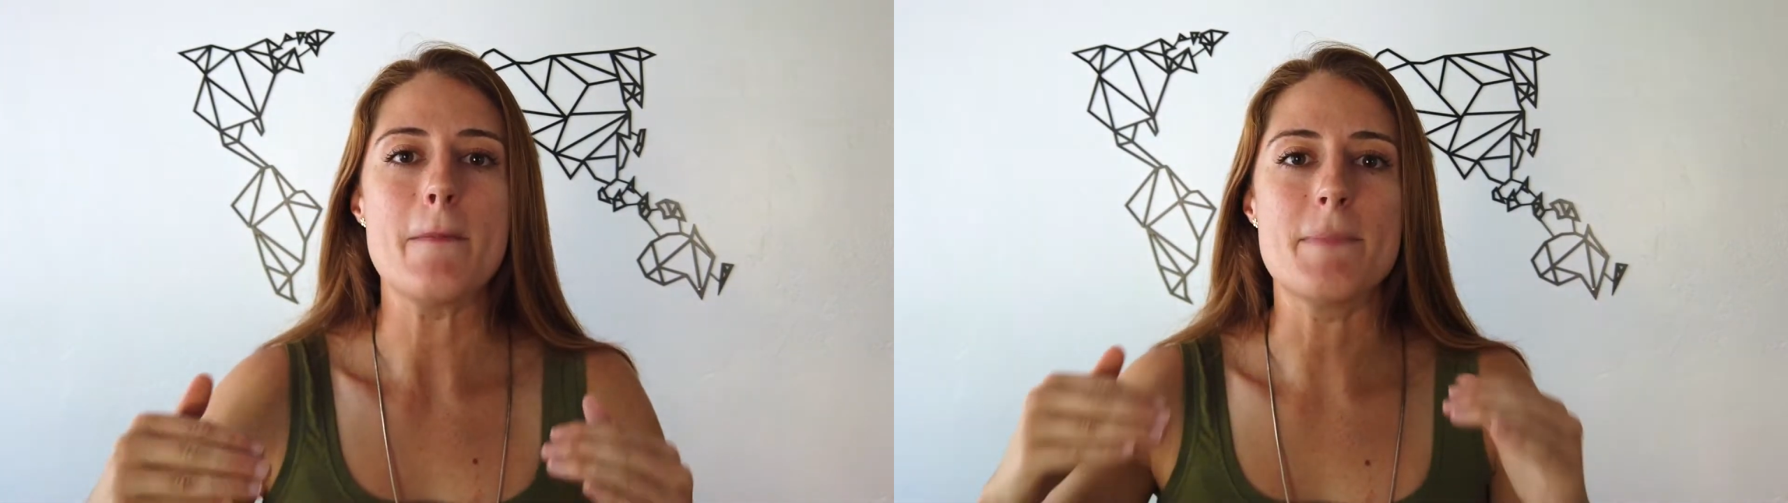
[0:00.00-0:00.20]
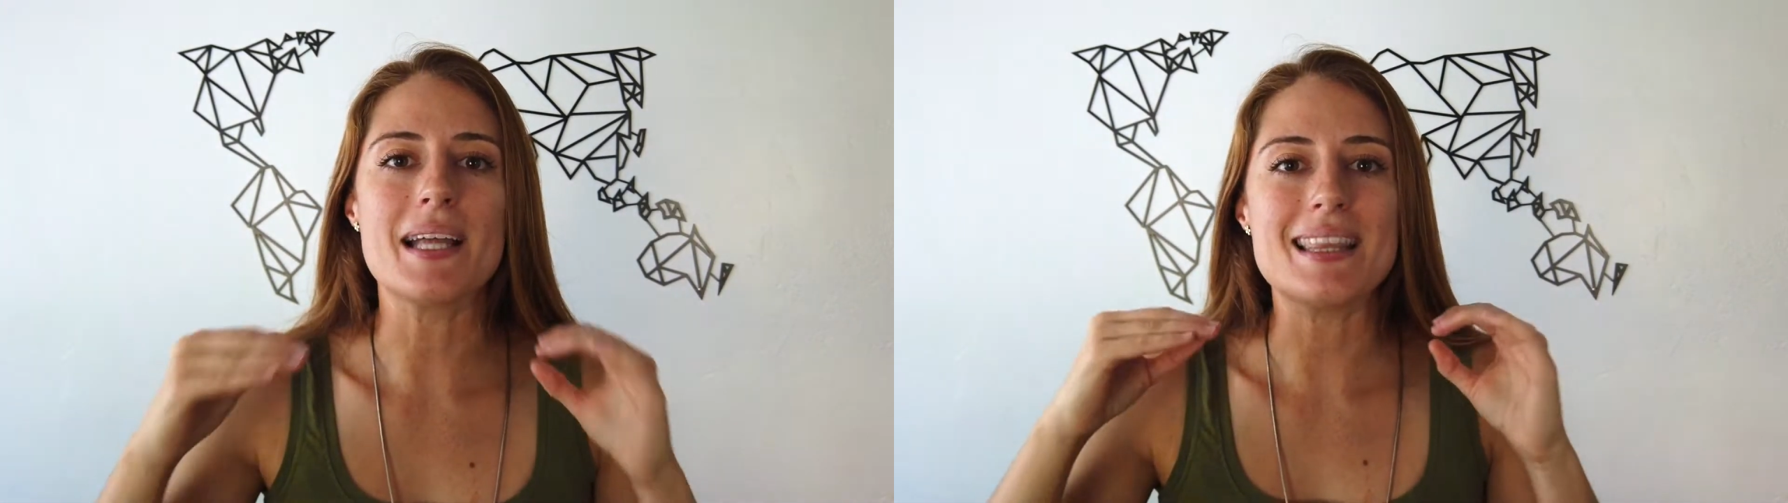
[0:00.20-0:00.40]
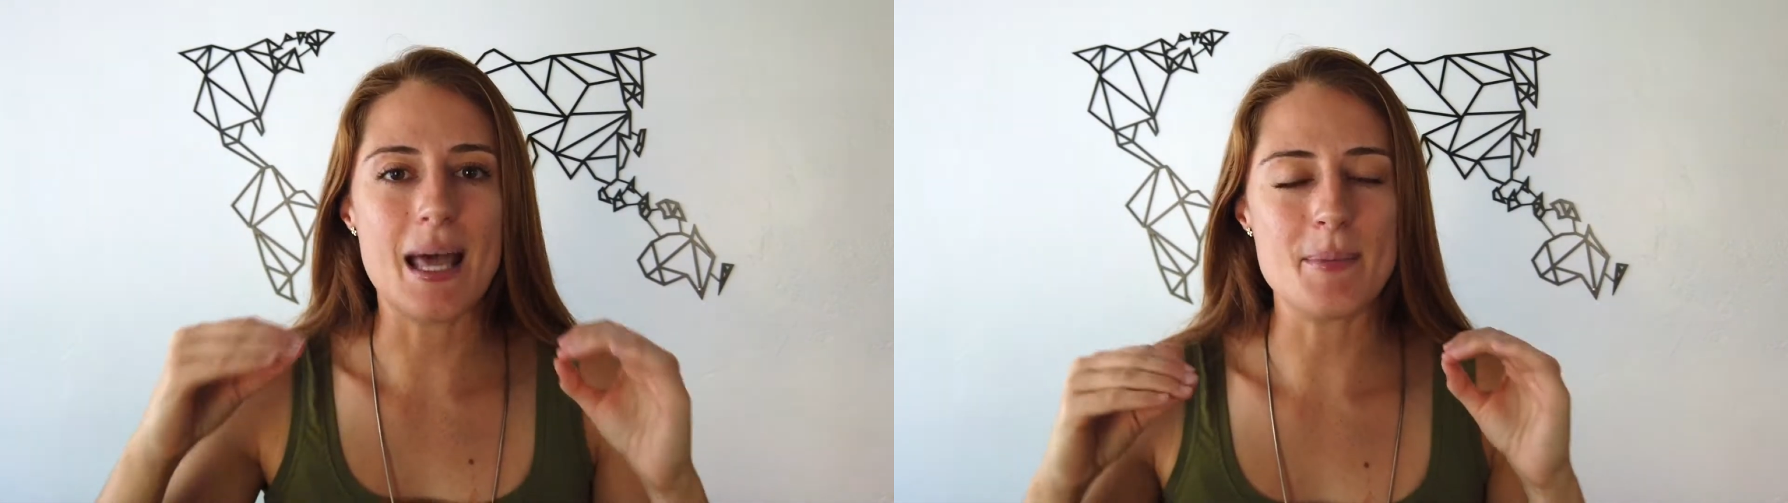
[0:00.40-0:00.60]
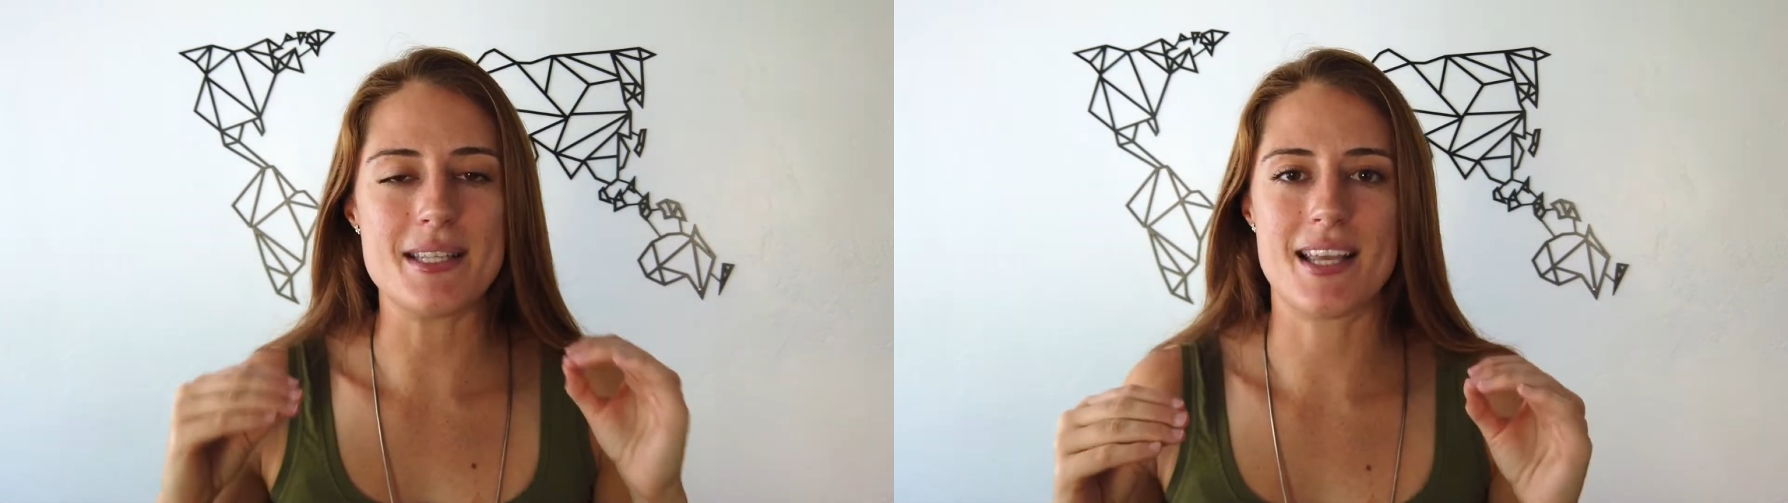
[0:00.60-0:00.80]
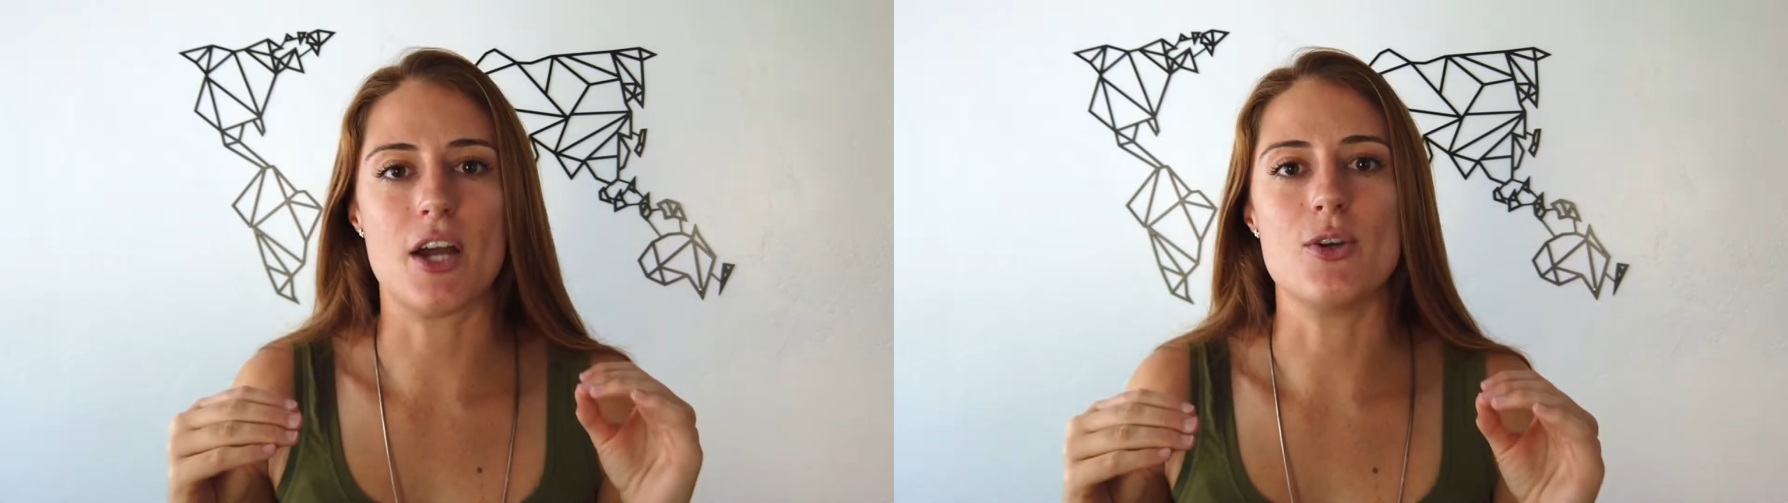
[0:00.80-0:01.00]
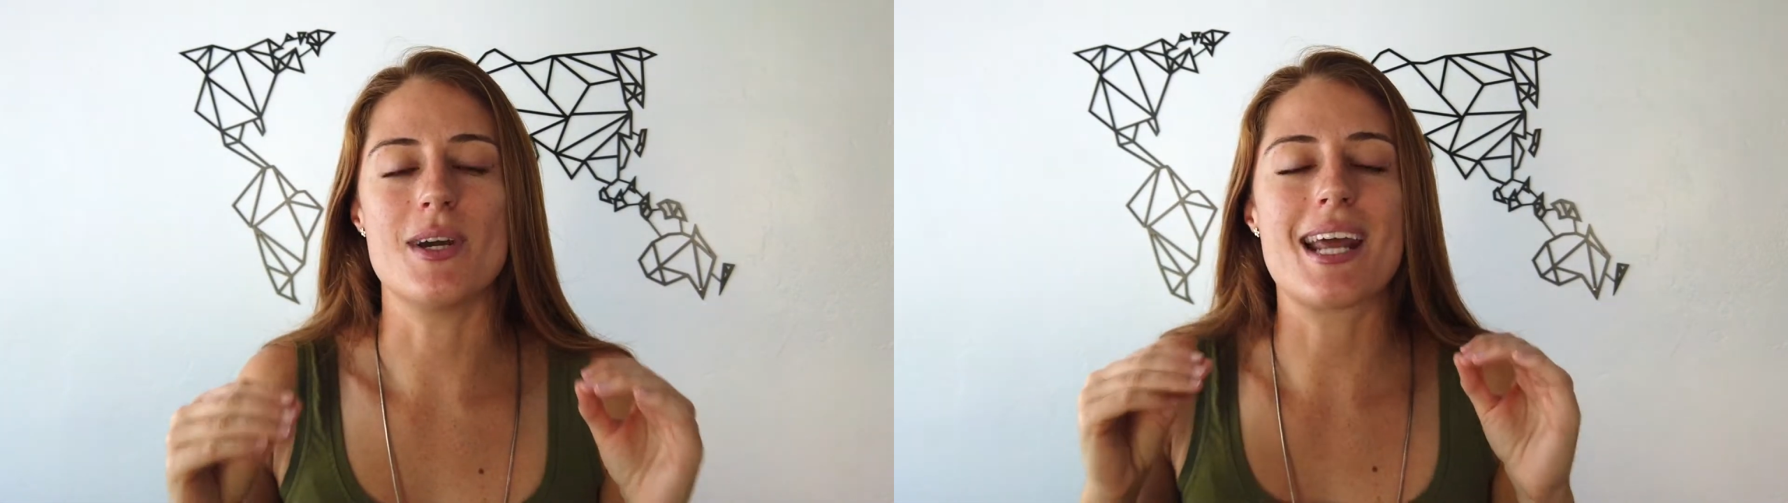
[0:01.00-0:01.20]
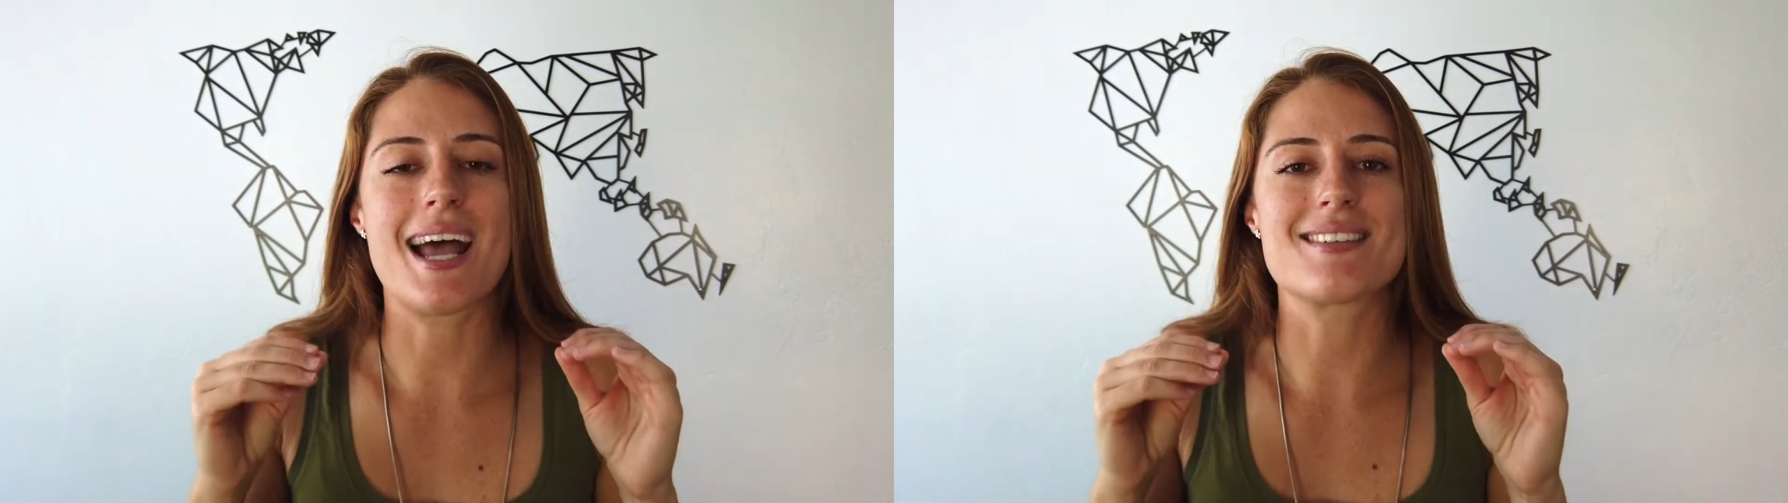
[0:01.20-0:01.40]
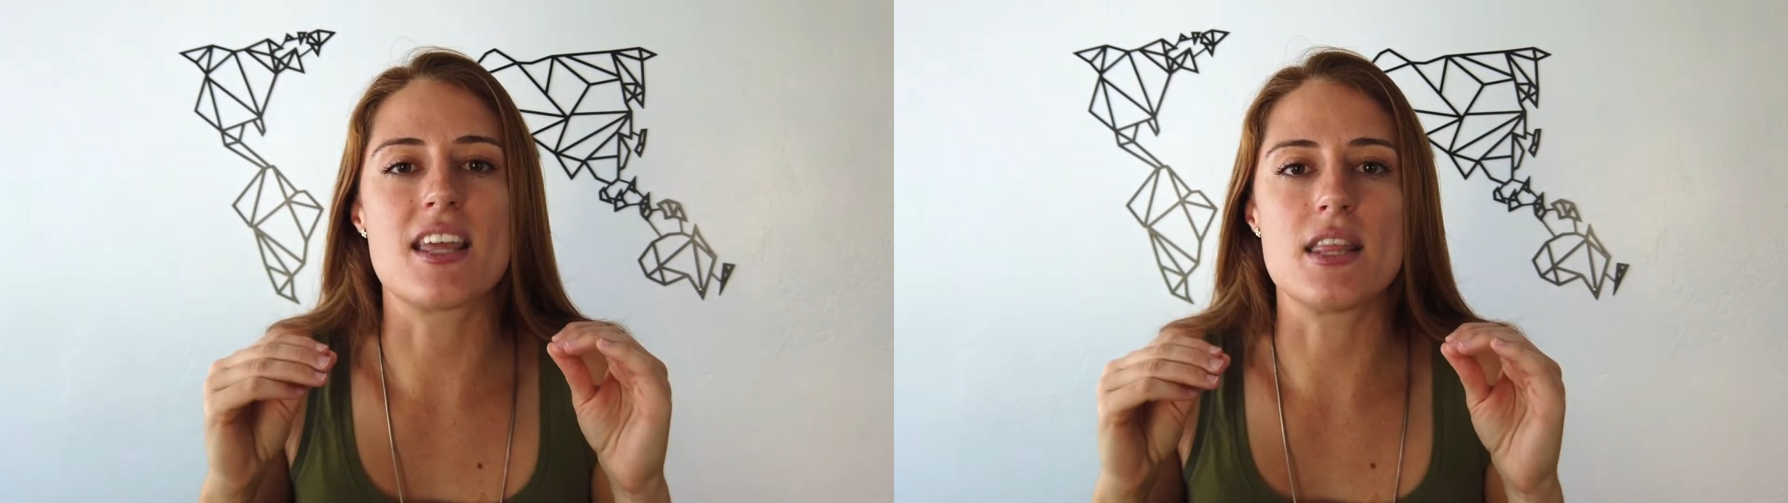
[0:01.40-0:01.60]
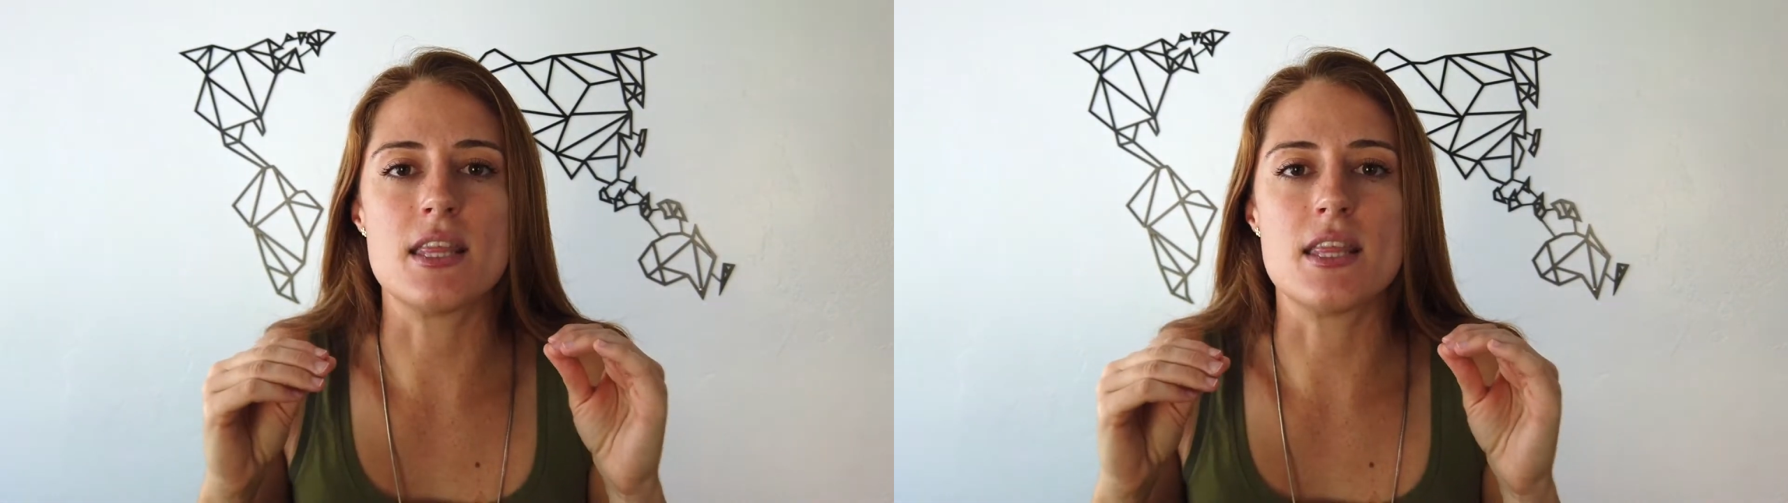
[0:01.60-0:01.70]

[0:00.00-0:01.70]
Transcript: but let me tell you, it has